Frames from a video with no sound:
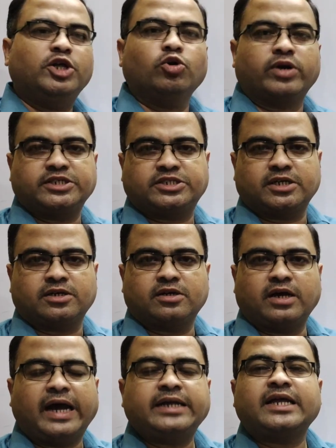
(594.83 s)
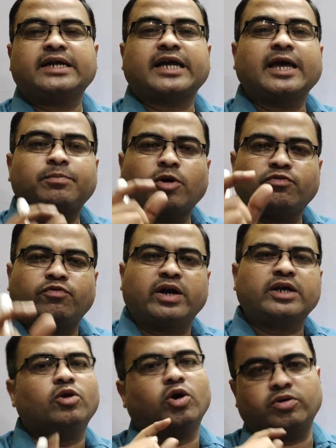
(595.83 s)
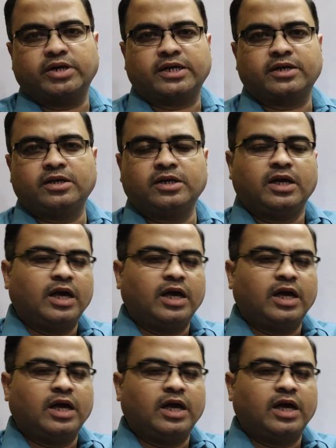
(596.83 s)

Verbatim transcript: duration and the type of work you have done.